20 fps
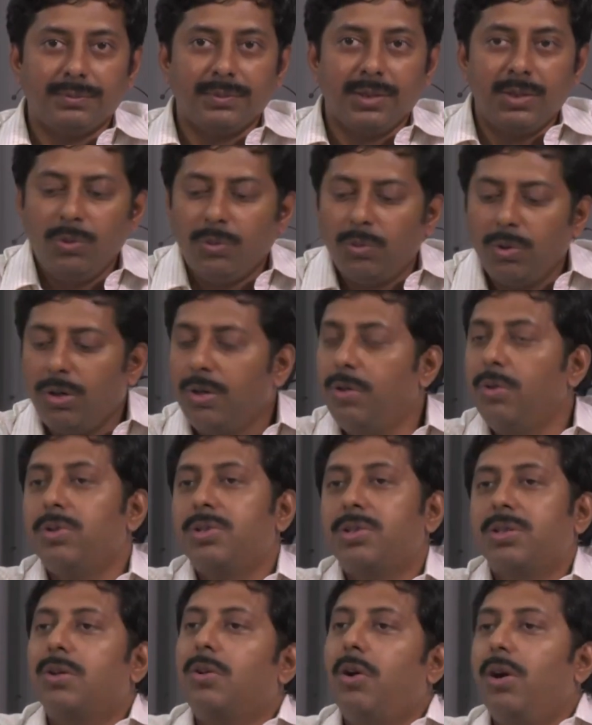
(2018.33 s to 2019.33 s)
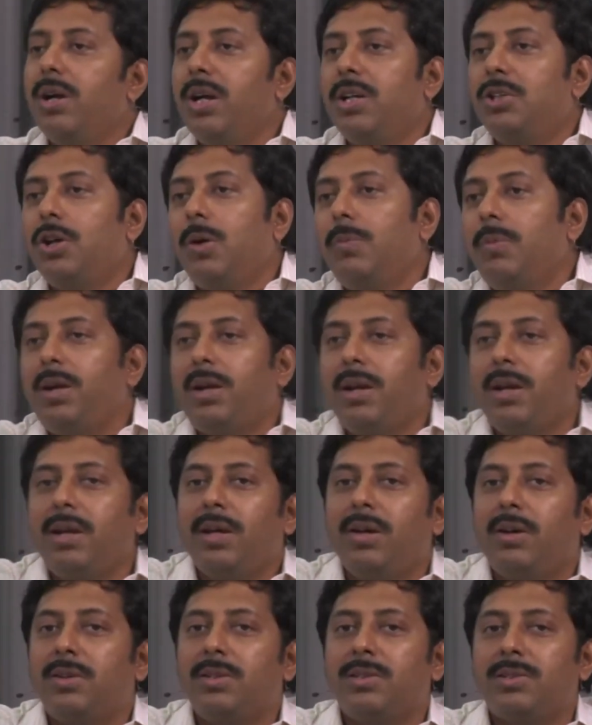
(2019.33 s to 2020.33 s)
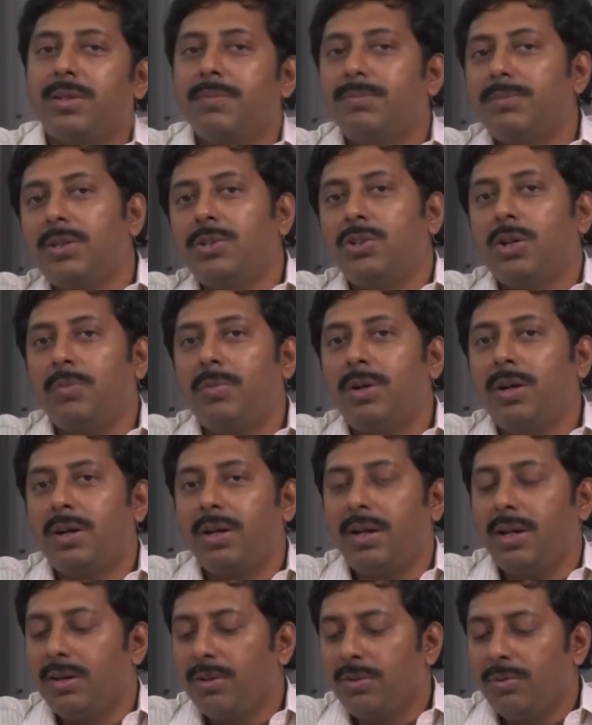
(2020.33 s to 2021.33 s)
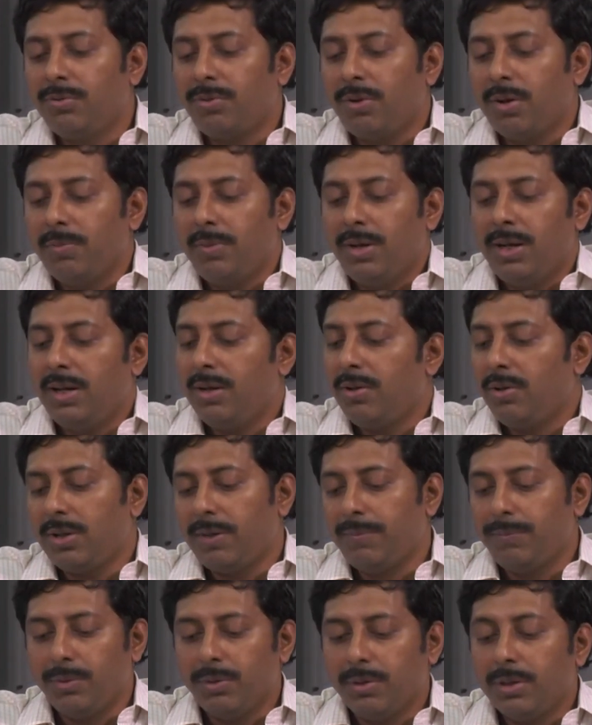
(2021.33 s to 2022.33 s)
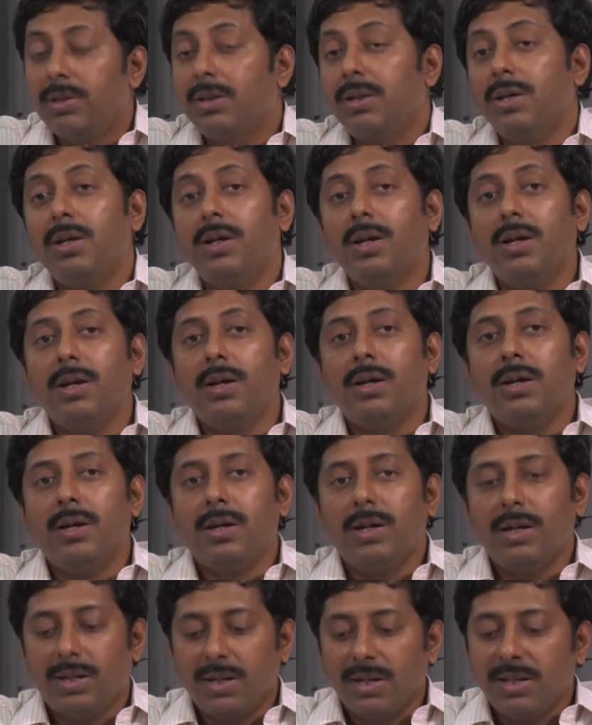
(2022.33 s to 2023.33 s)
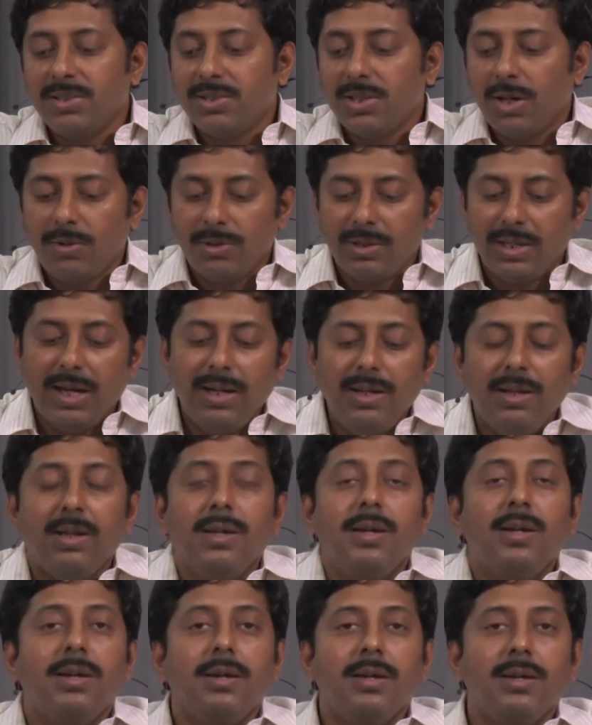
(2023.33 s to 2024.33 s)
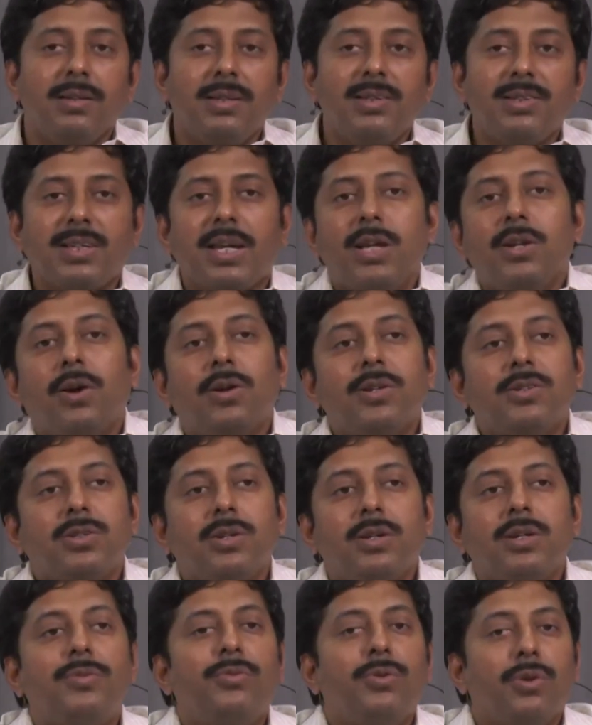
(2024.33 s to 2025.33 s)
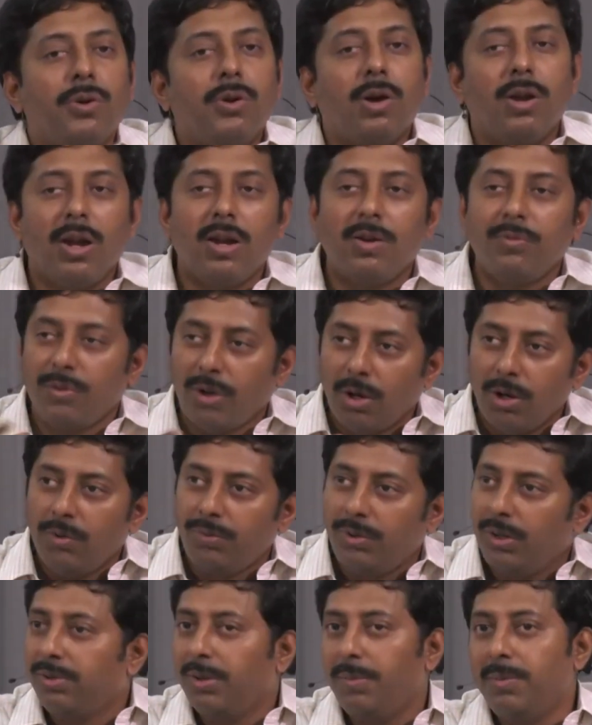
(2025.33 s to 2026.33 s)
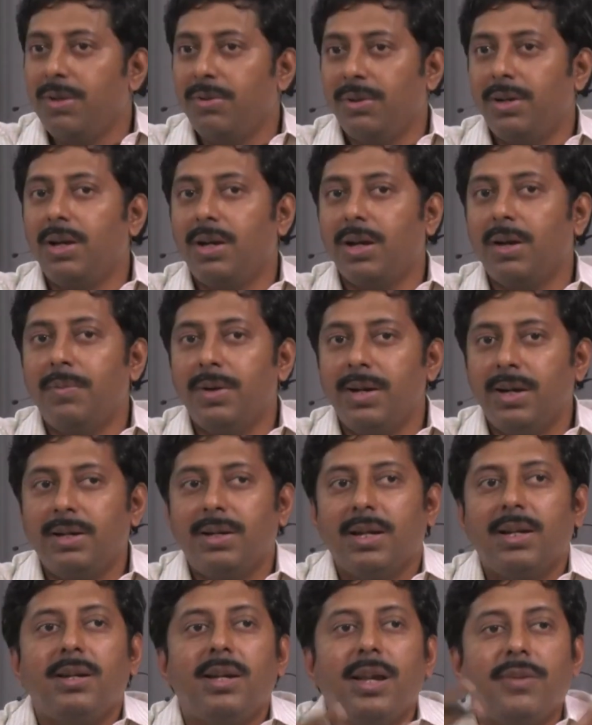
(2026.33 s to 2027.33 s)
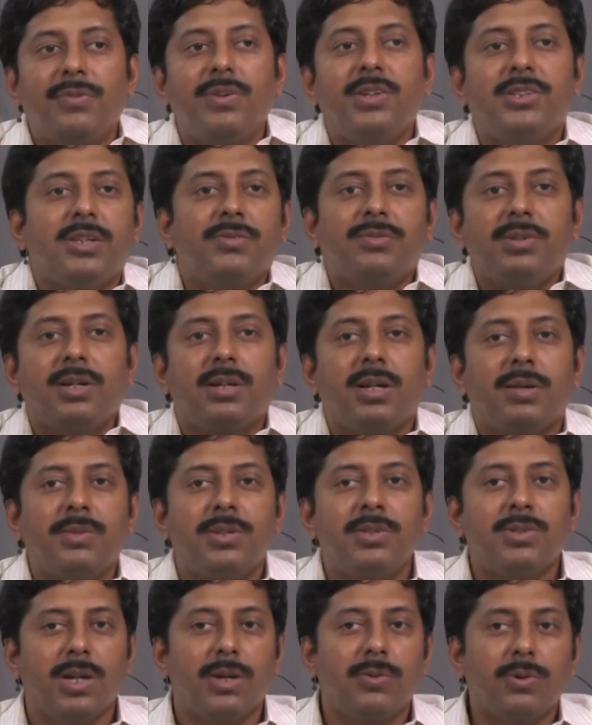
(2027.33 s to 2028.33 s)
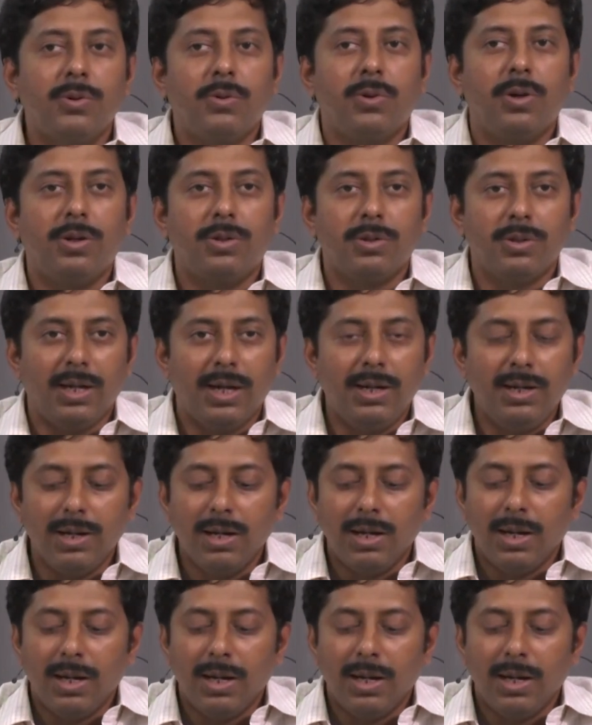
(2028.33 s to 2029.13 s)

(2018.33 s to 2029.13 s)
You could use coordinate geometry or simple geometry and formula to compute it. It turns out that this can also, if you all of you are familiar with determinant and definition of determinant, so I won't go into that.